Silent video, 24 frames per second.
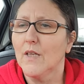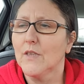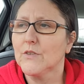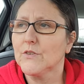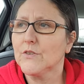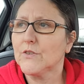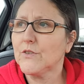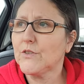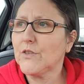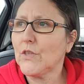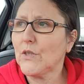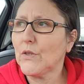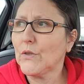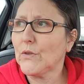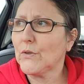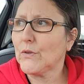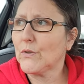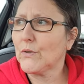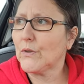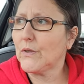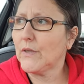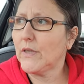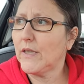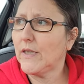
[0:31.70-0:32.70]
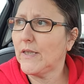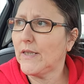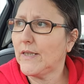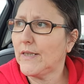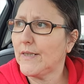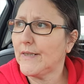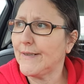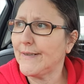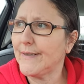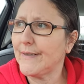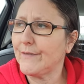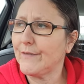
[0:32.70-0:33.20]
So,
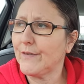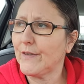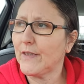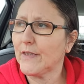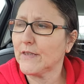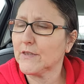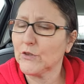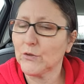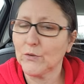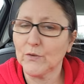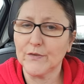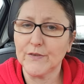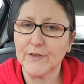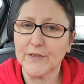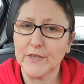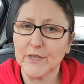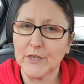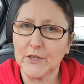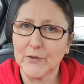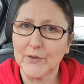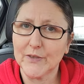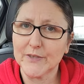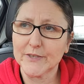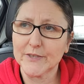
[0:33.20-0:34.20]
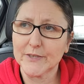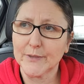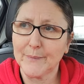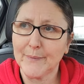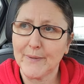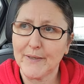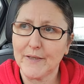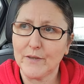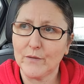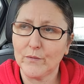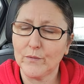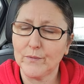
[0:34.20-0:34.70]
I thought I'd do a video whilst I'm
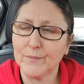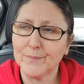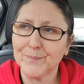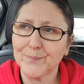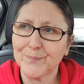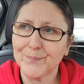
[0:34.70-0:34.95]
out